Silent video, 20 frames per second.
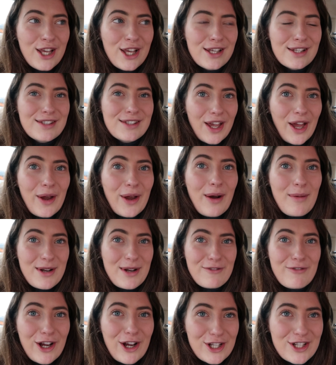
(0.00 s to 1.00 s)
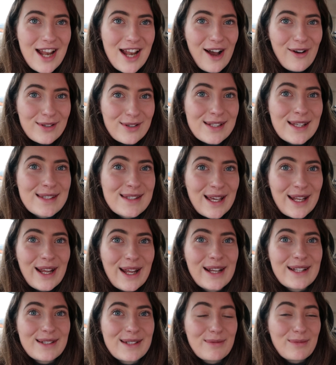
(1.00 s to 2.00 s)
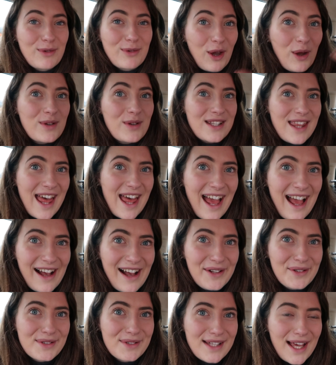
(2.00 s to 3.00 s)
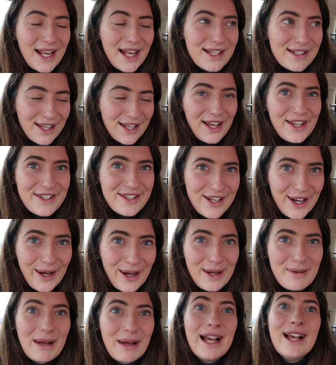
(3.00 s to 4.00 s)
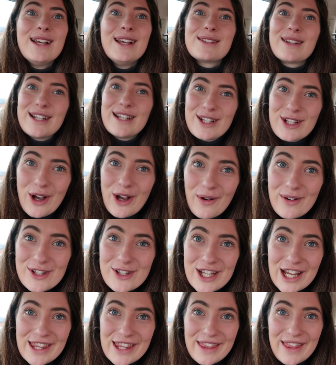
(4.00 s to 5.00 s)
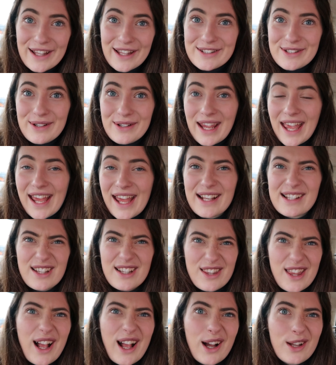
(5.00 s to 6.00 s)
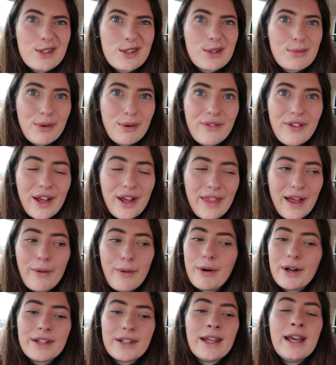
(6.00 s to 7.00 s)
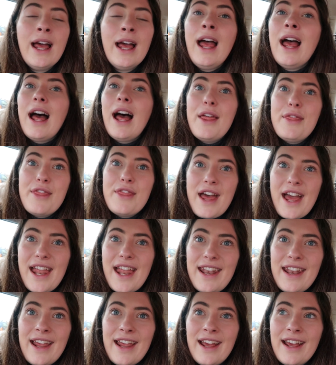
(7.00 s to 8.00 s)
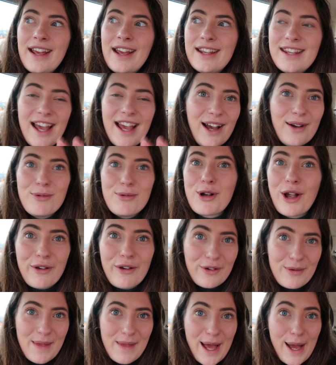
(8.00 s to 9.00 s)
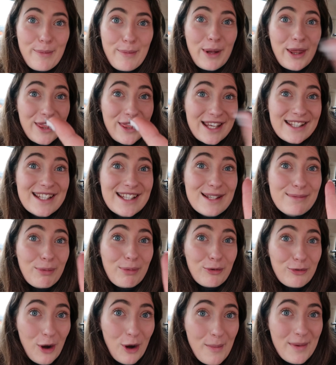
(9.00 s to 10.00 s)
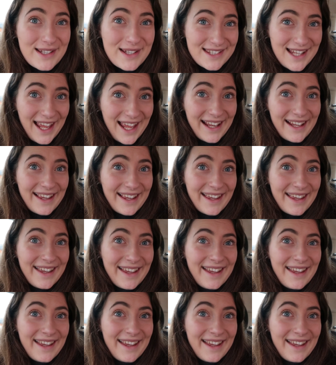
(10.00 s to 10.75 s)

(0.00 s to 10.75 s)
So I'm in a rush now because I said I'd go to their house at a certain time, so I need to go and check that that's okay, because I think I do prefer that one, and then yeah, we'll go from there. But this is promising.